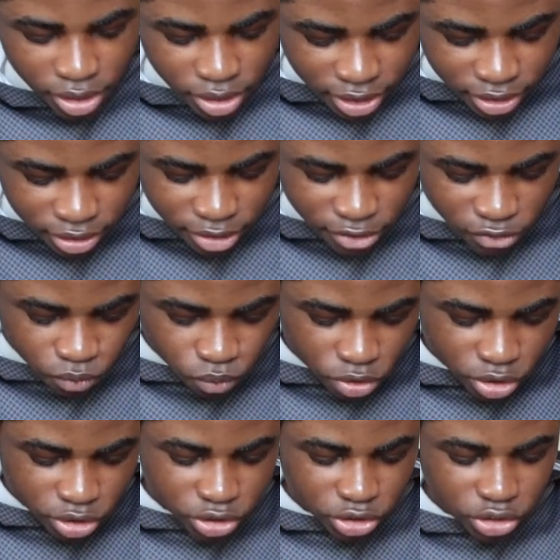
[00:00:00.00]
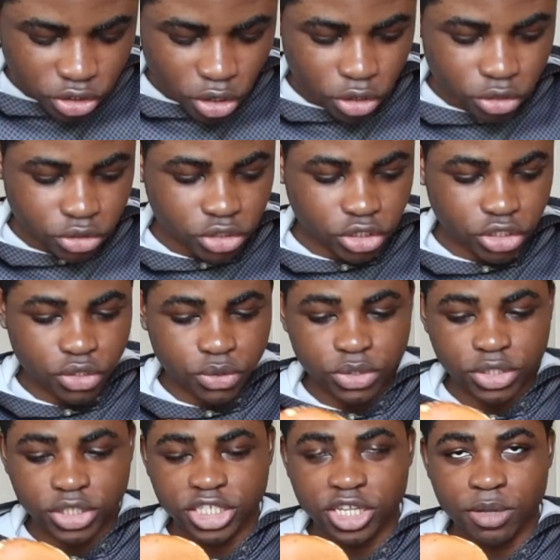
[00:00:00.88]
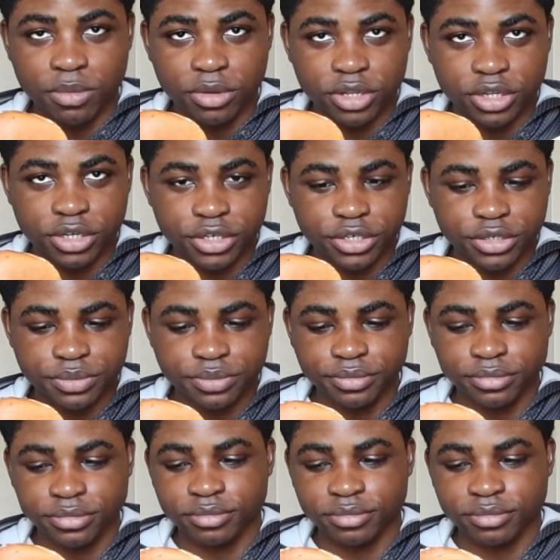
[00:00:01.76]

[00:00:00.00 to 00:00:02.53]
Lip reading: Like this one's also similar.